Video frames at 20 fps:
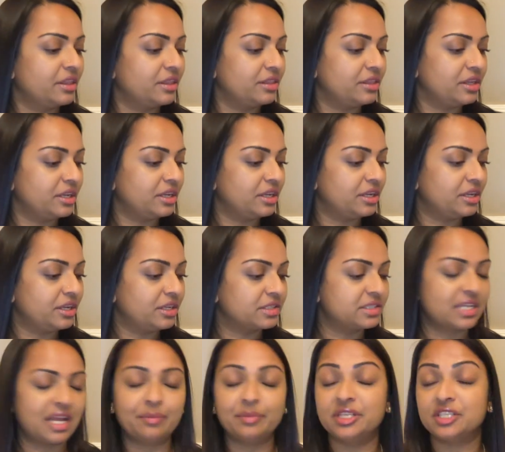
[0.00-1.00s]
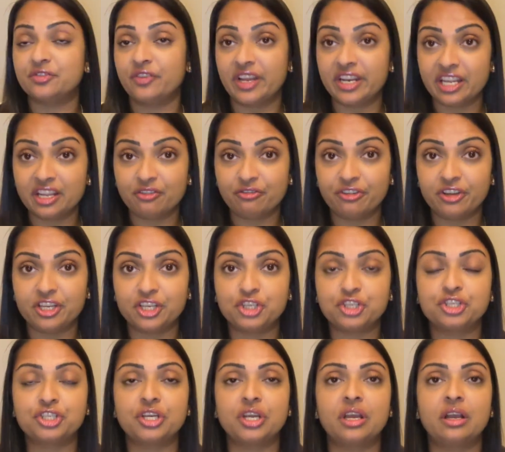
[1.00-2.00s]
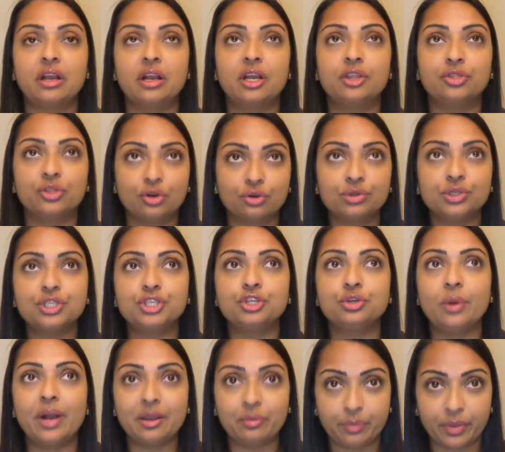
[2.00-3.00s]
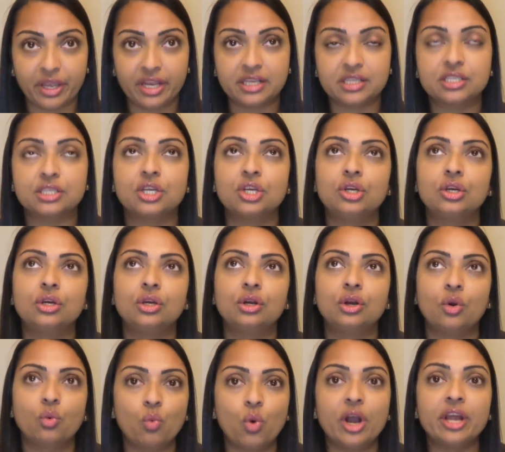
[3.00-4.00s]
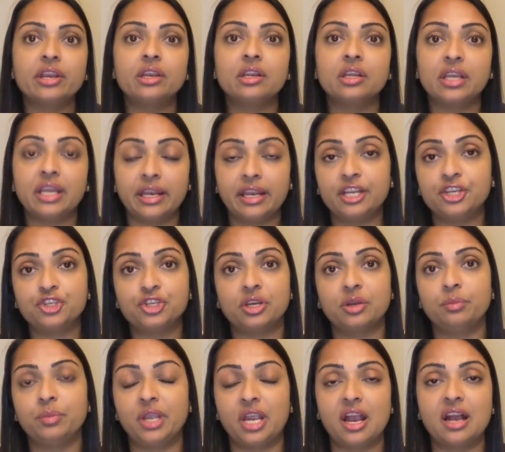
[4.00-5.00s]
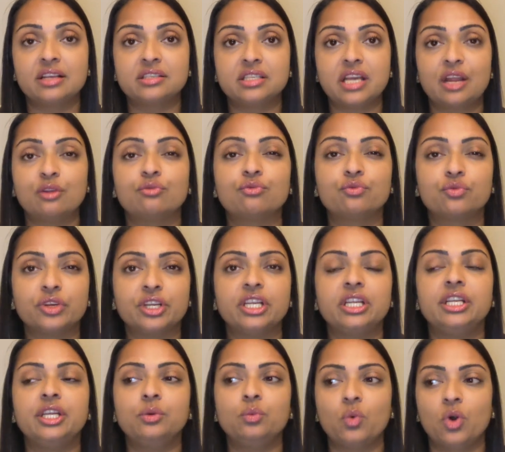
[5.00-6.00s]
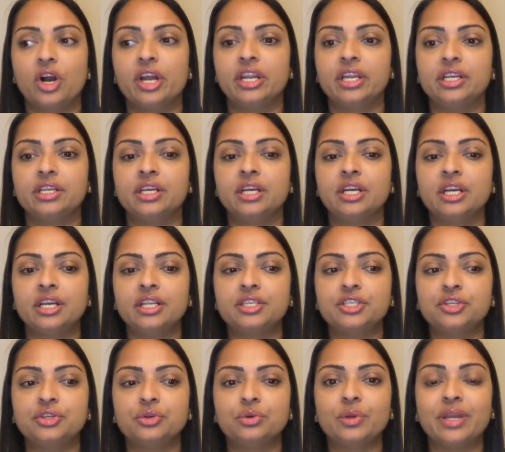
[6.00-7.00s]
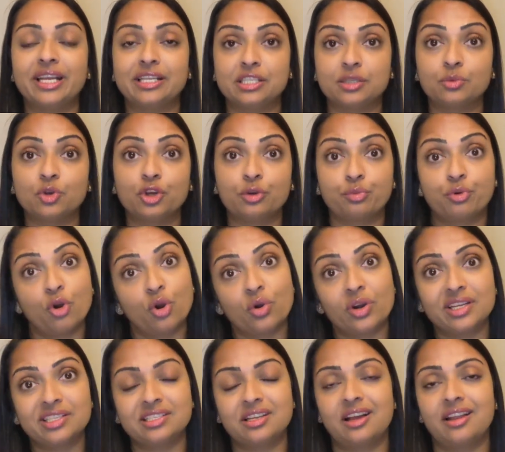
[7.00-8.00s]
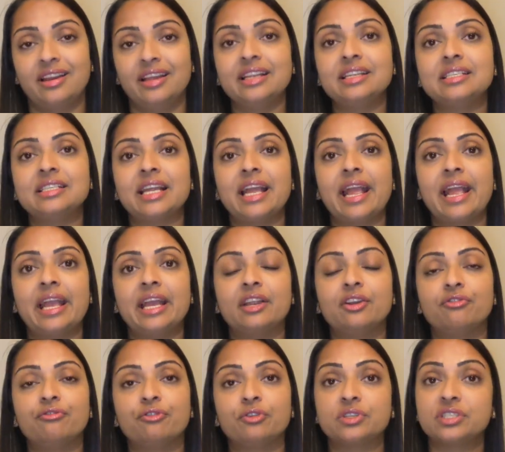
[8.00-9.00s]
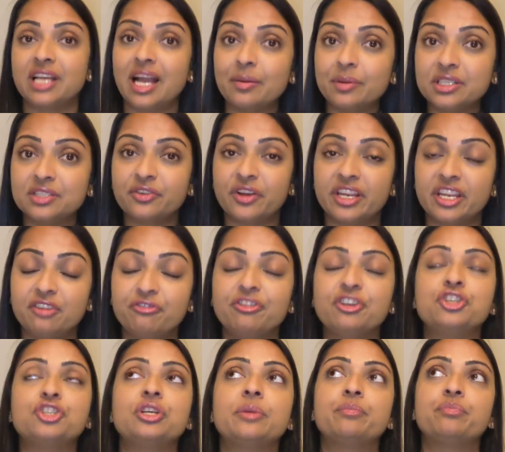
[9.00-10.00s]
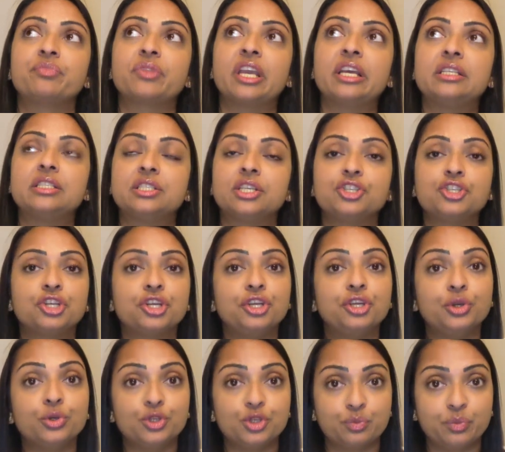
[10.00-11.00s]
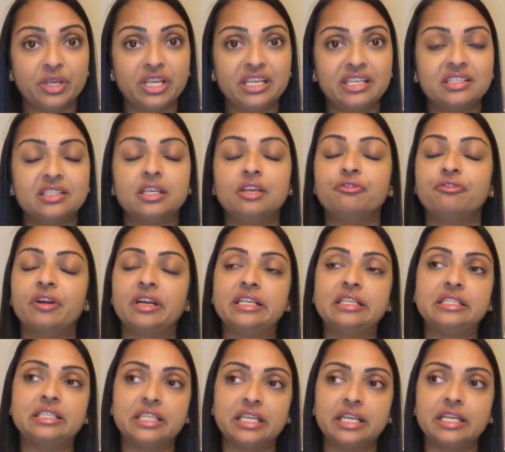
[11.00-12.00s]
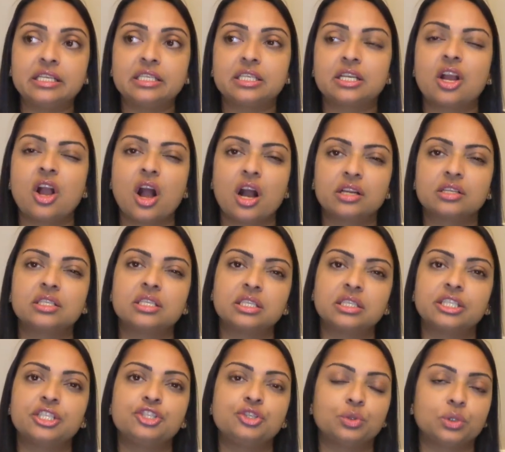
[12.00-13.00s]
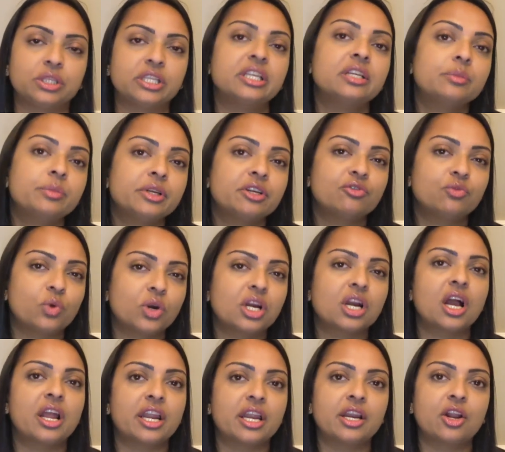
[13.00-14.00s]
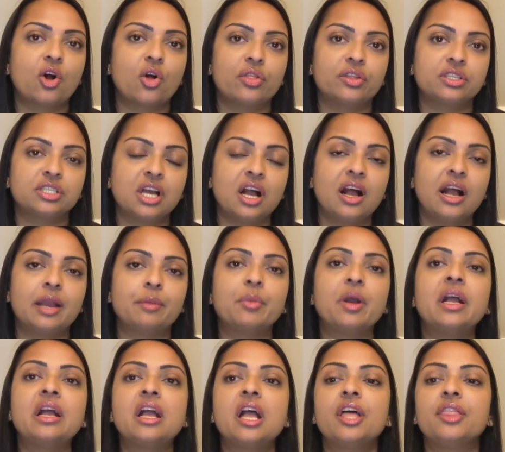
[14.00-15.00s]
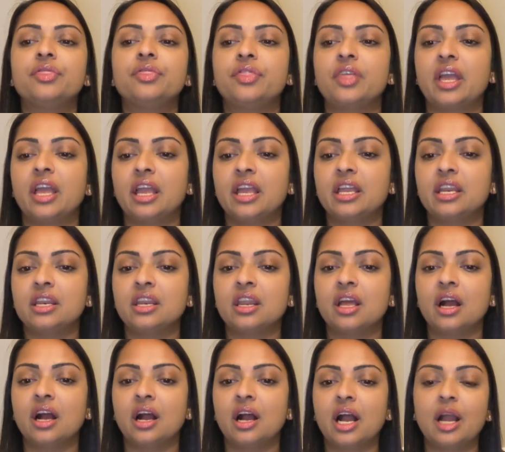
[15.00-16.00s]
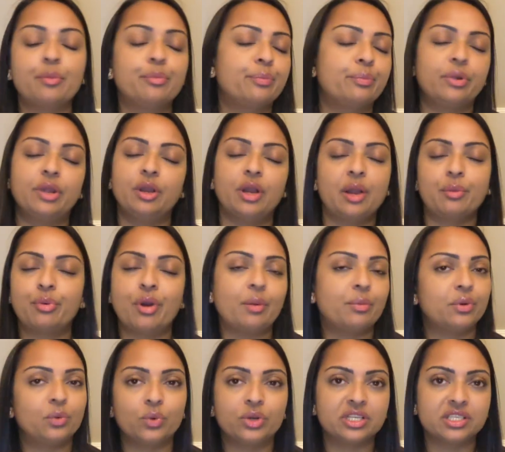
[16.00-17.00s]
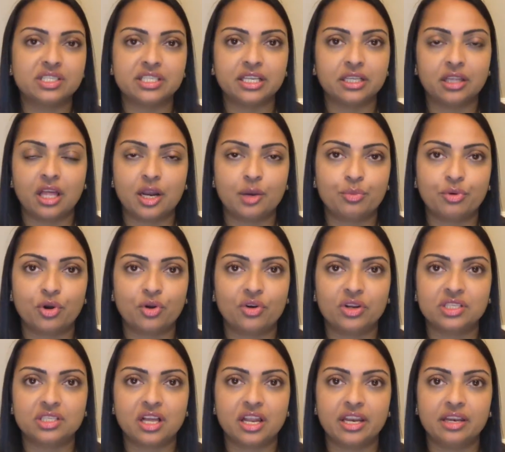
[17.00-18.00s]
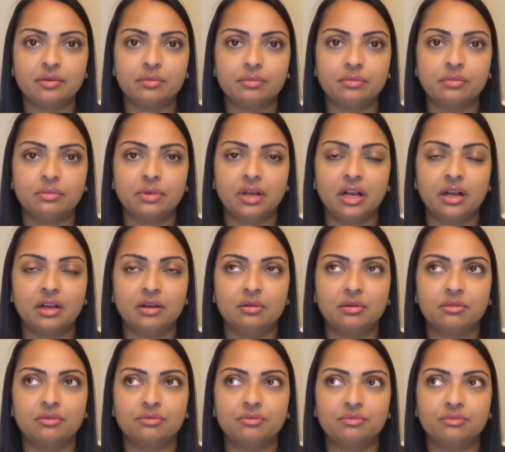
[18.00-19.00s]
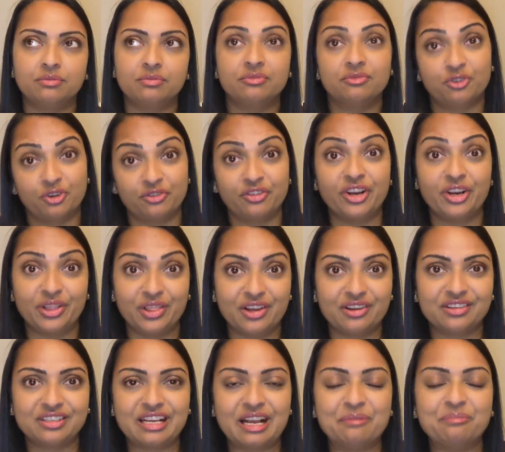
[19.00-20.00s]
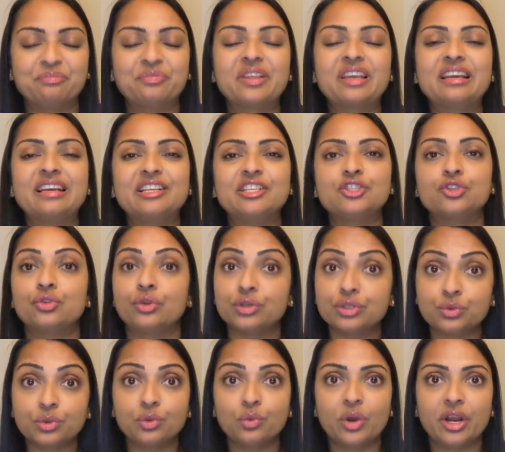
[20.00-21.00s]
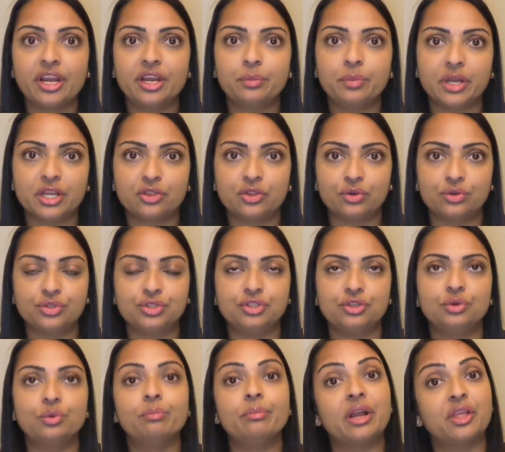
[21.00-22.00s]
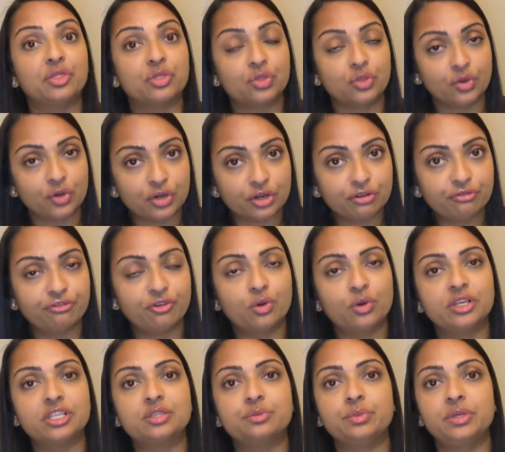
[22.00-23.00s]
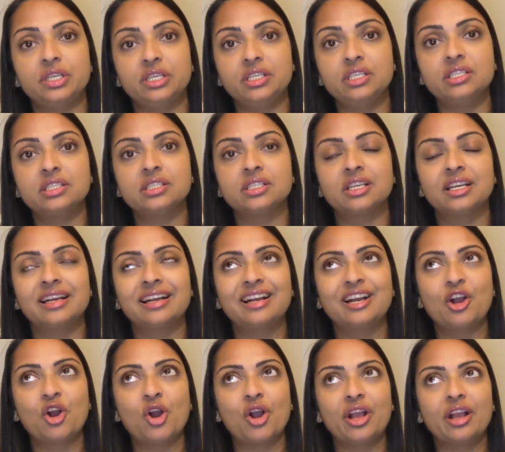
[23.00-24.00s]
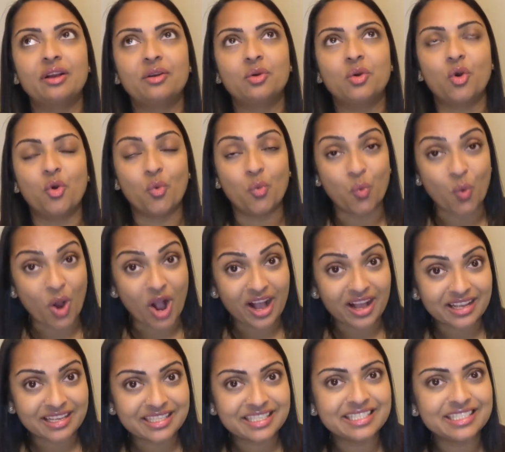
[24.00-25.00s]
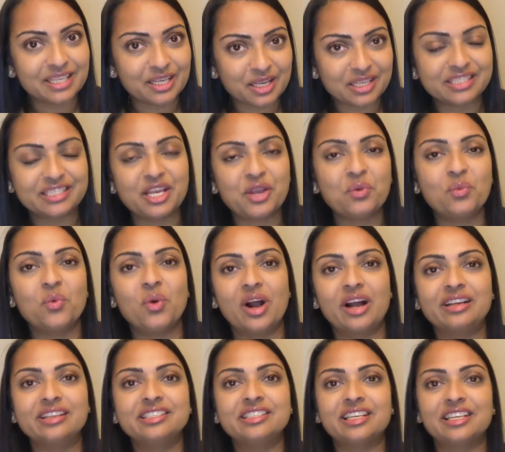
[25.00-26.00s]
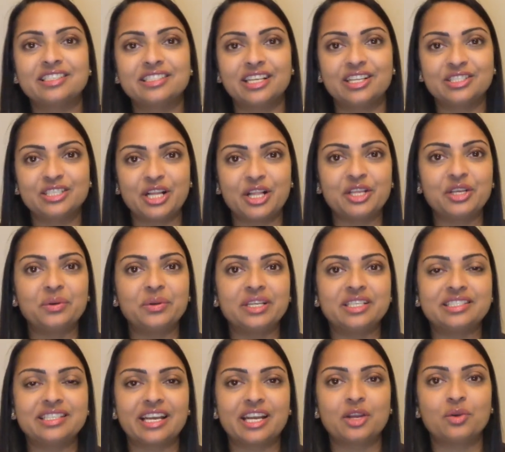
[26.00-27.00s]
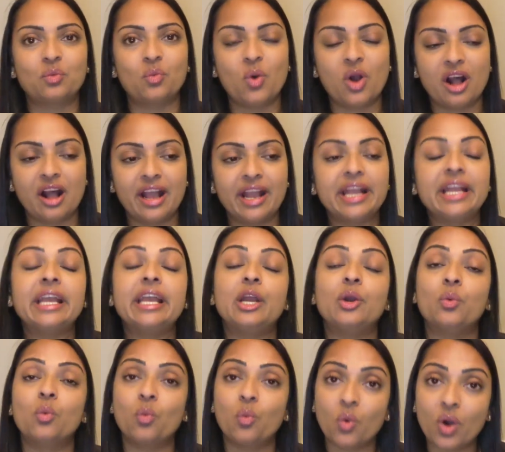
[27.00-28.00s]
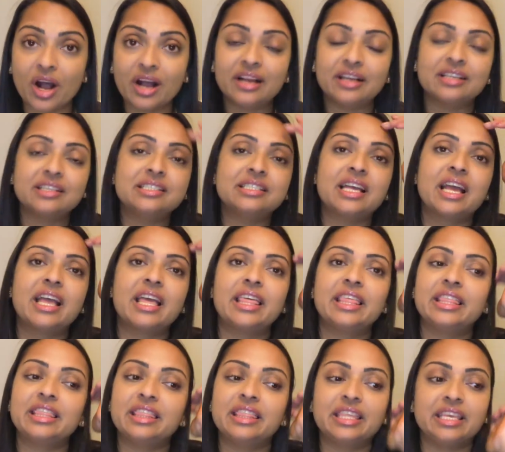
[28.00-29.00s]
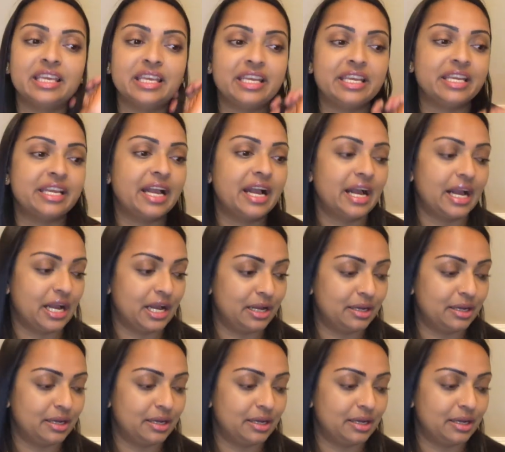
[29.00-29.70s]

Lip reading: the Siamese fighting fish. Those 2 I picked. One, Ganesha, because I really wanted to get some good progress on it. And for Siamese fighting fish, it's such a huge piece. If I didn't constantly do a little bit of work on it all the time, then I probably wouldn't see a lot of progress on it for a very long time. So those were the why I picked those 2. My third focus piece was, and I say was because I'll tell you in a second why, it was the